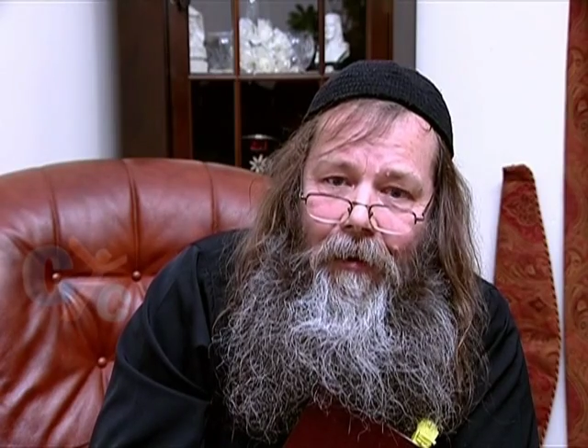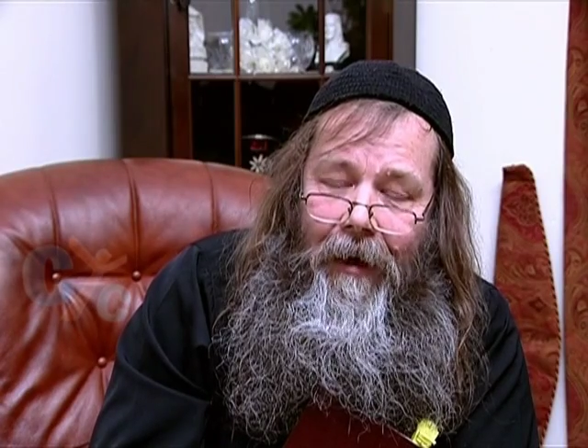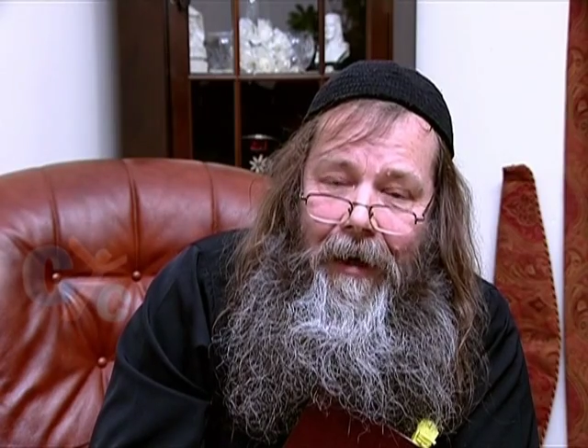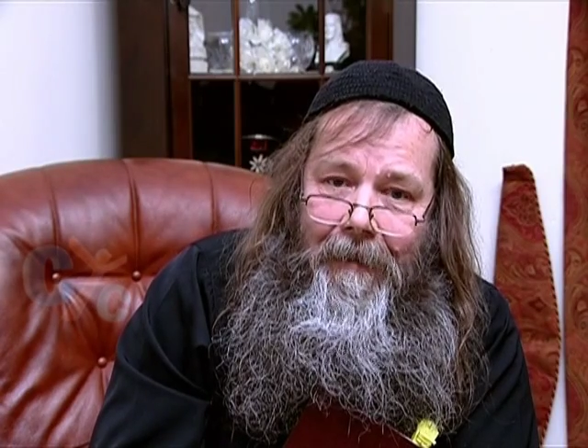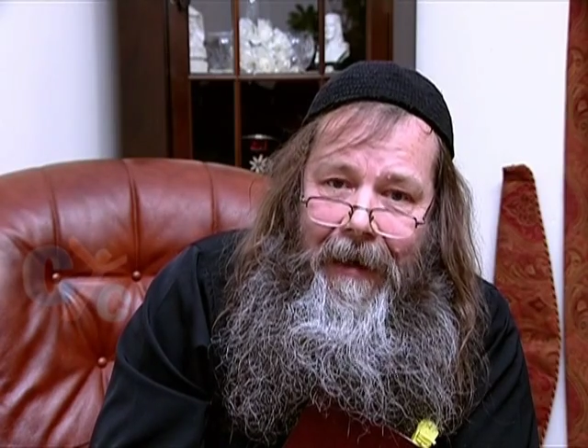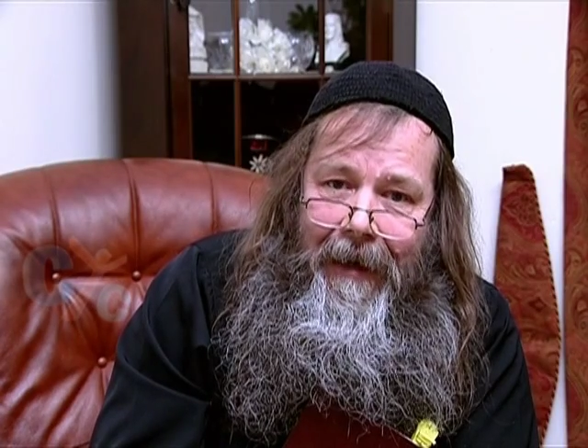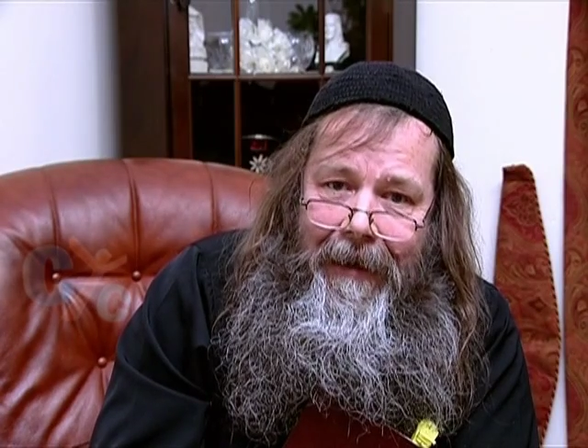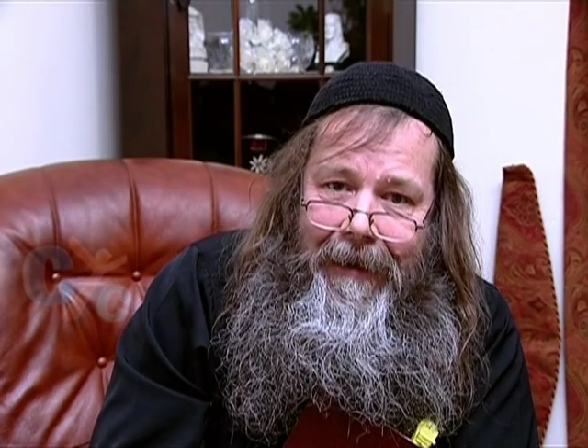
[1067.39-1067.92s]

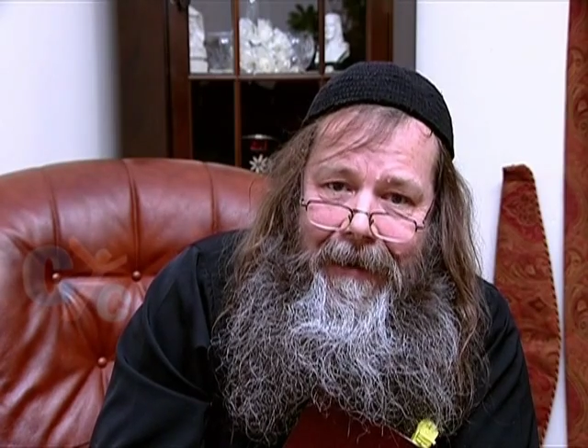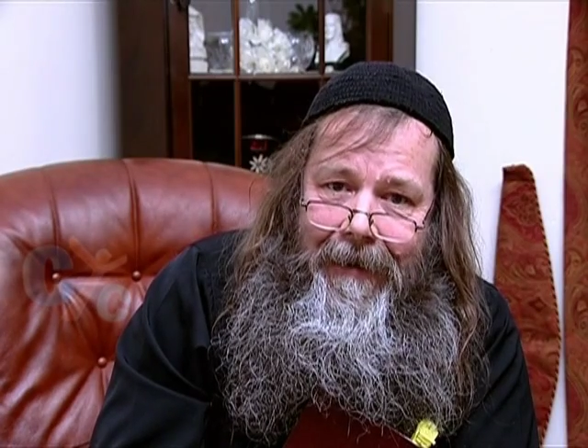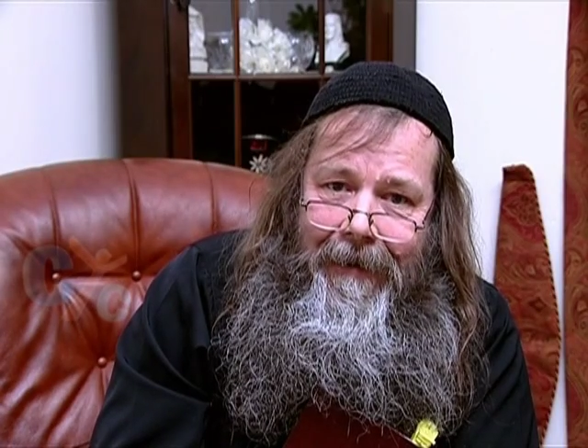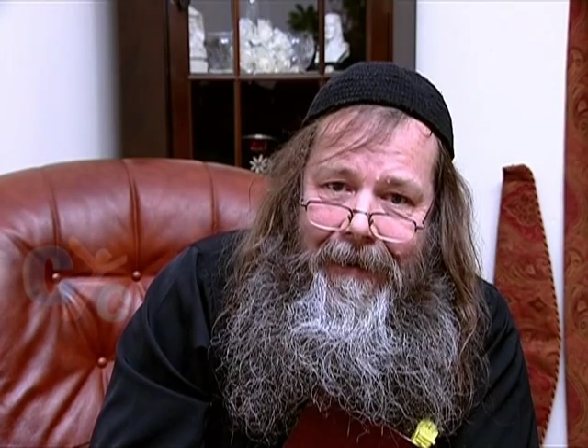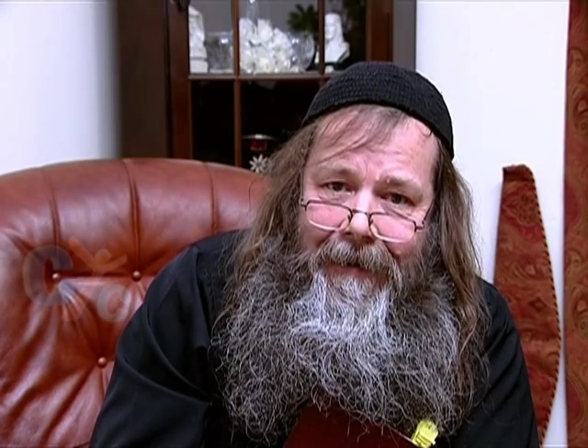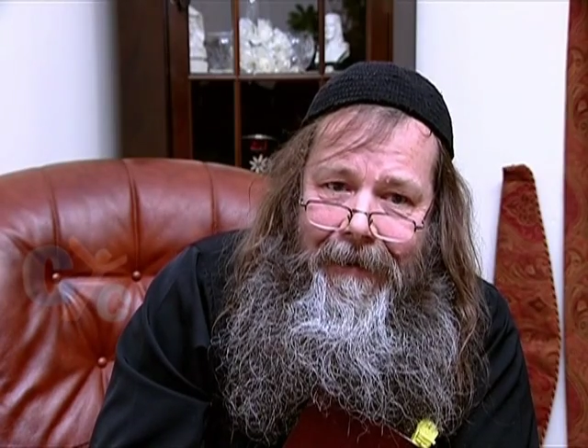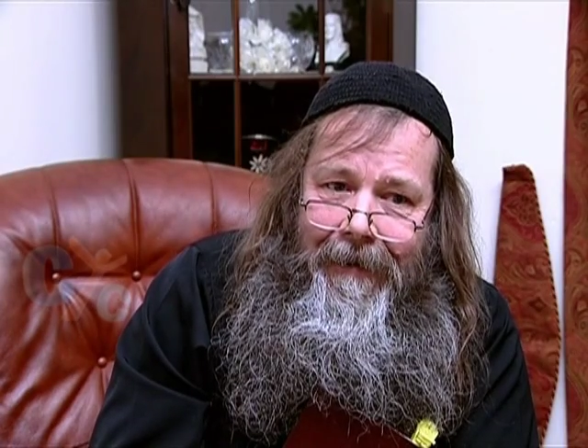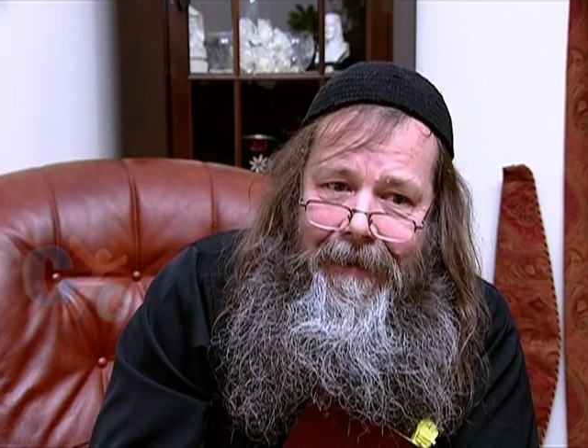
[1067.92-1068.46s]
Amen.
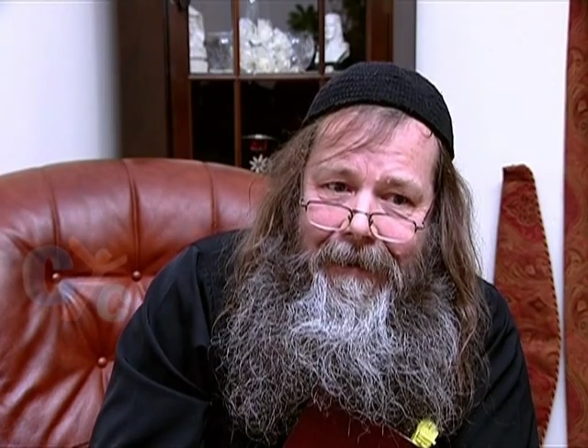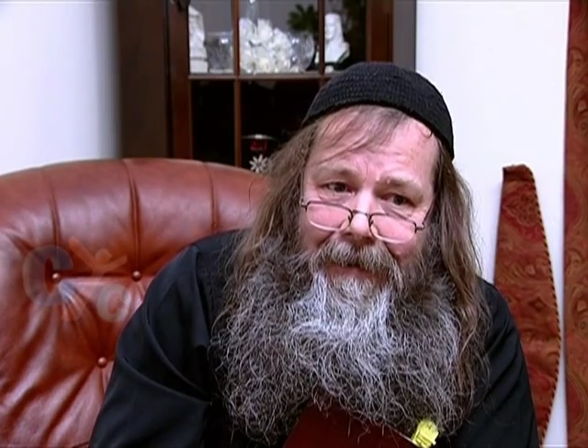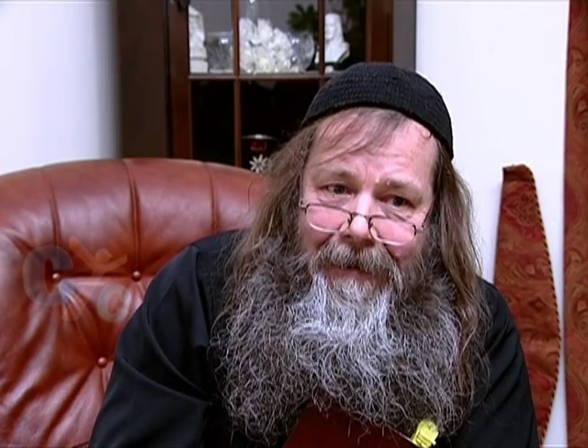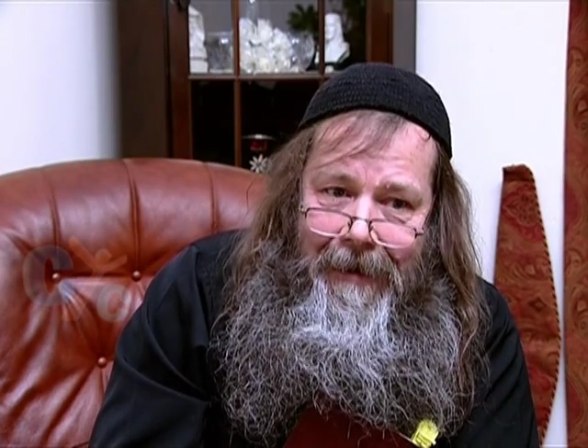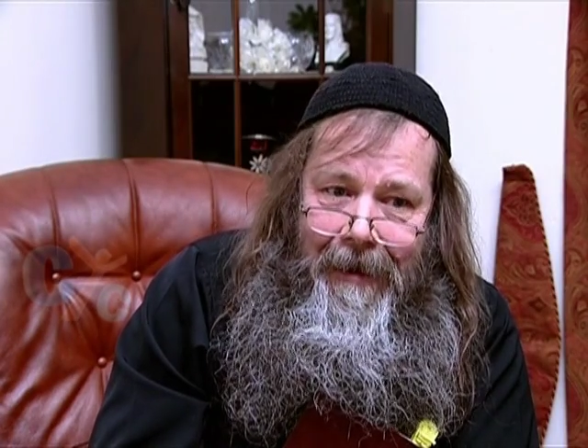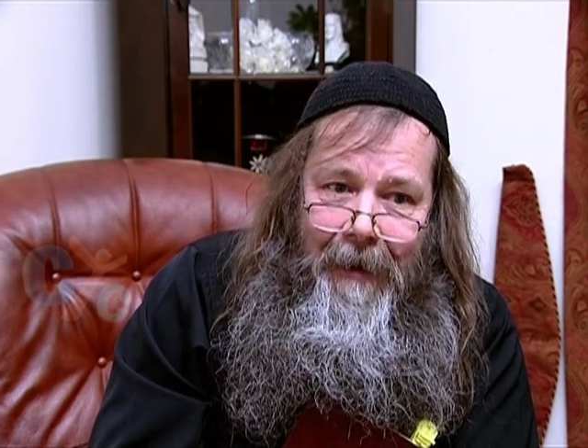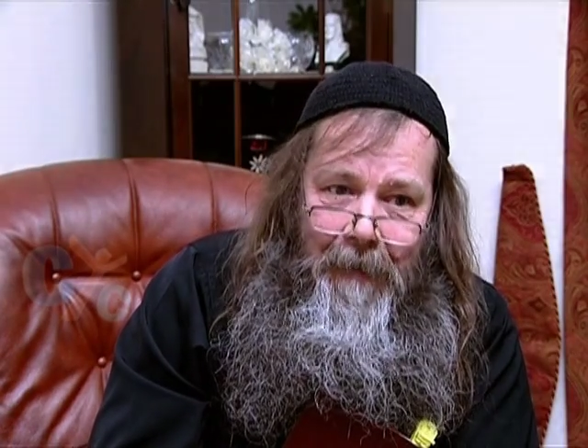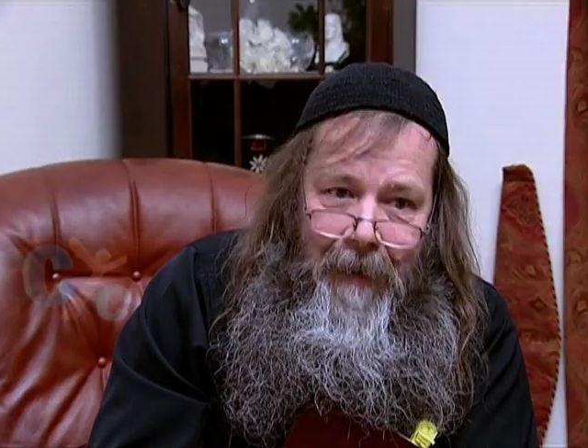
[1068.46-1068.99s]

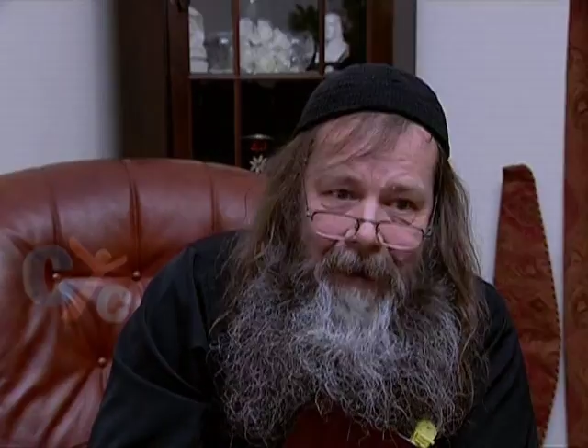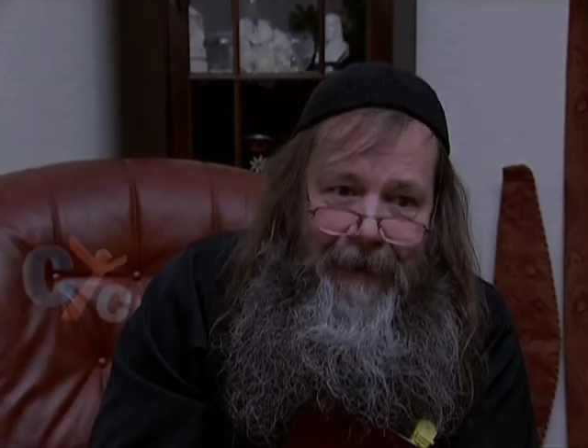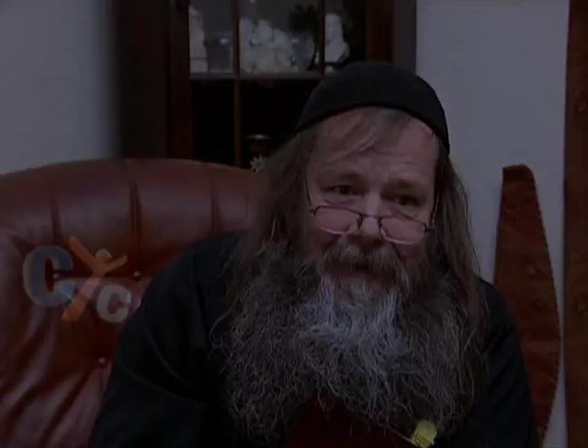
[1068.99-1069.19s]
Amen.